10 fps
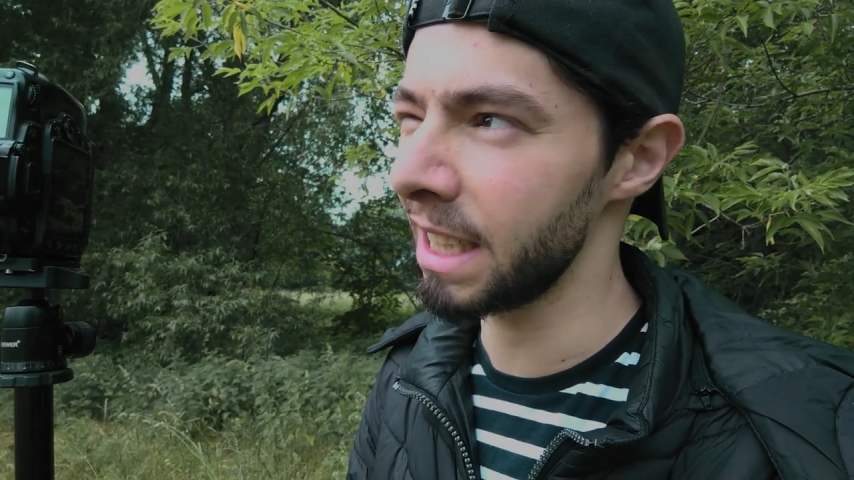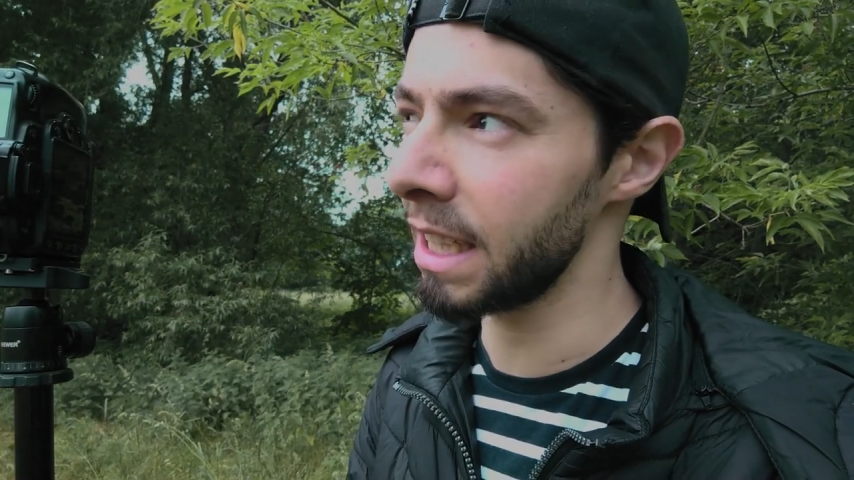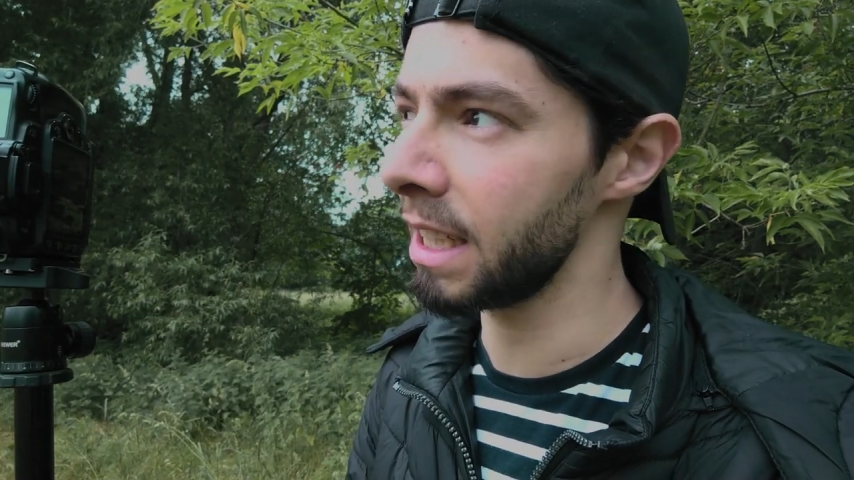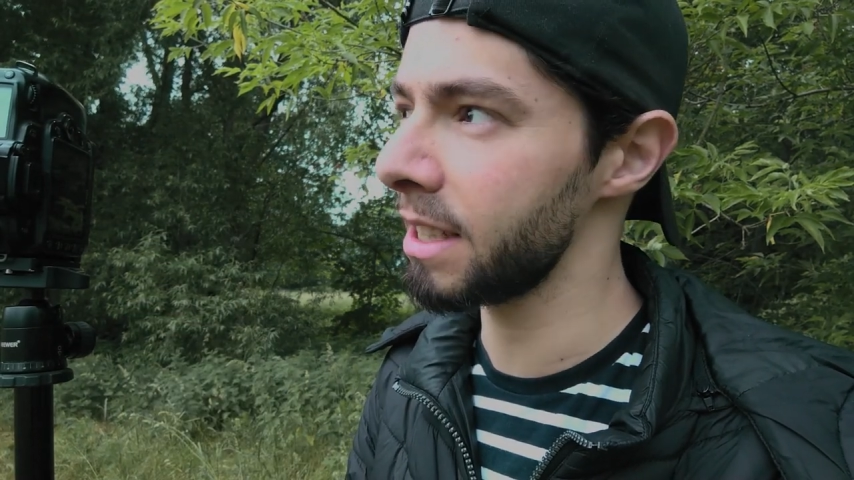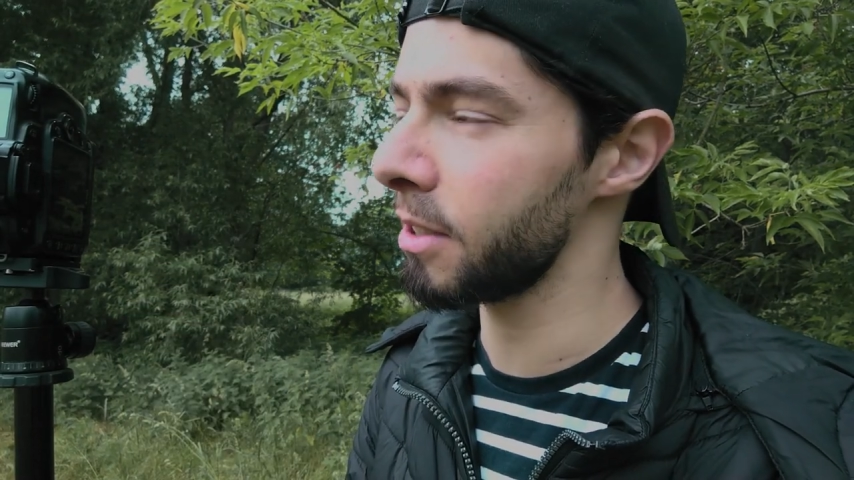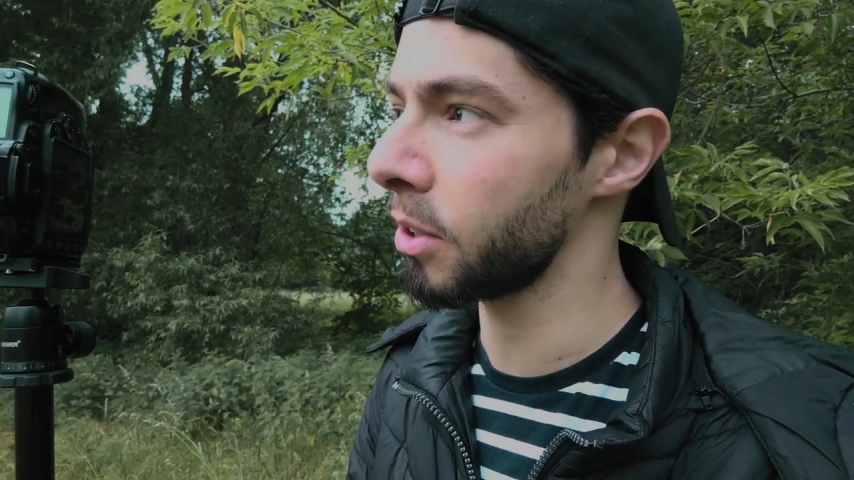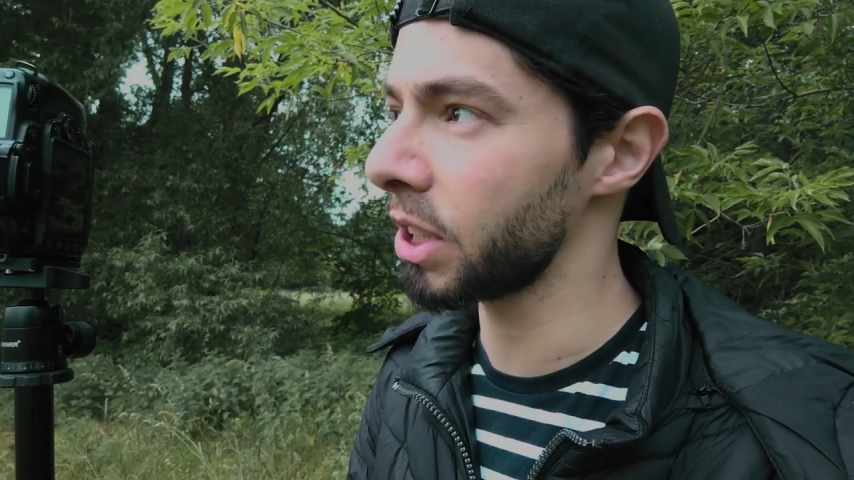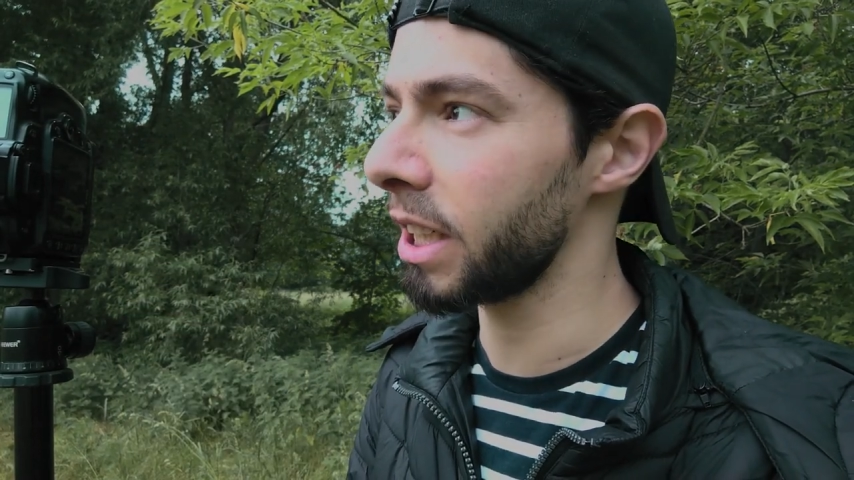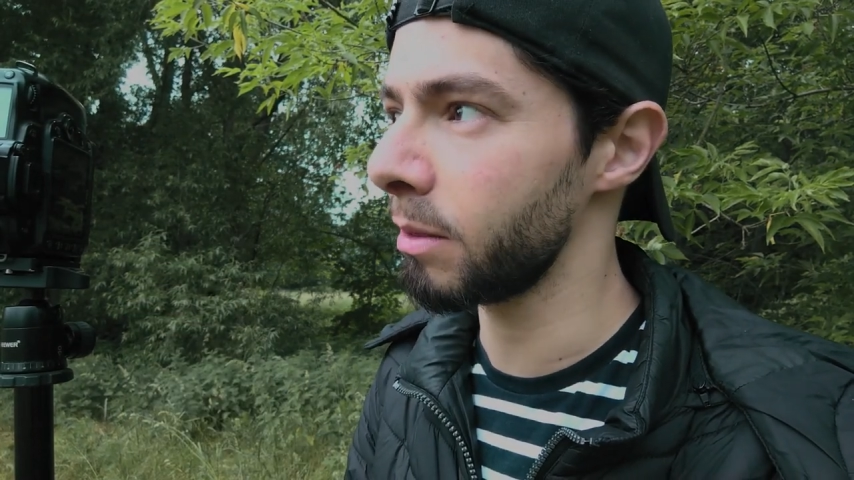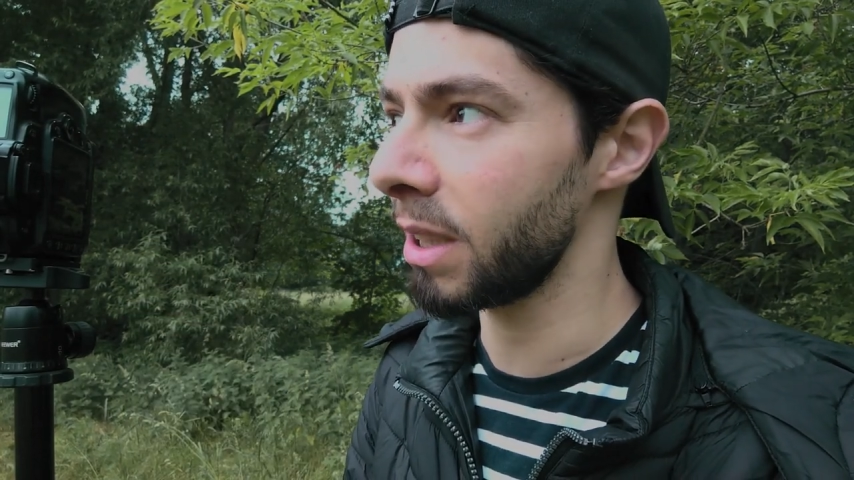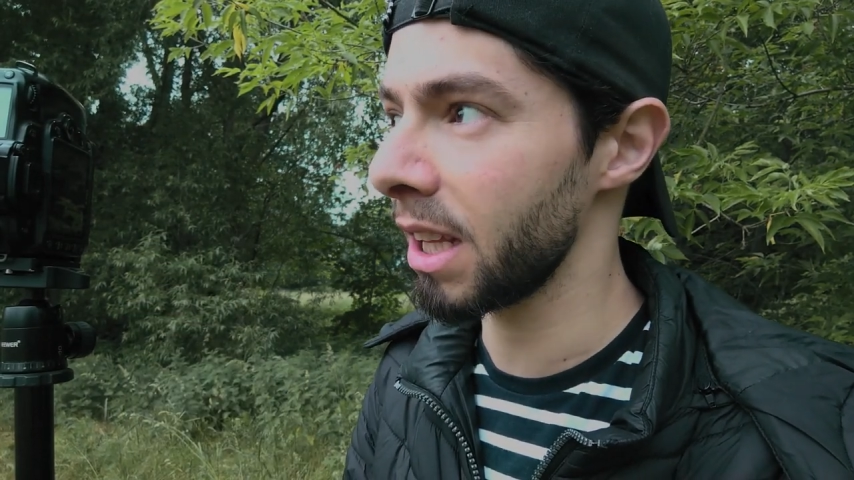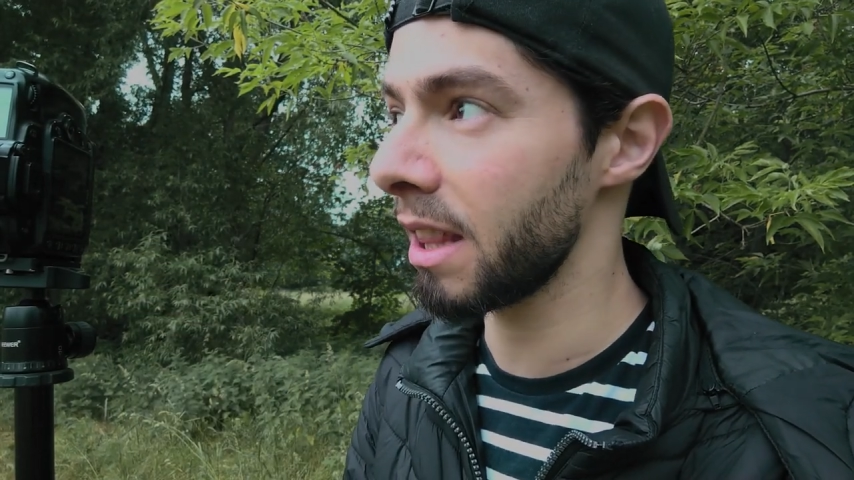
it's not so sharp at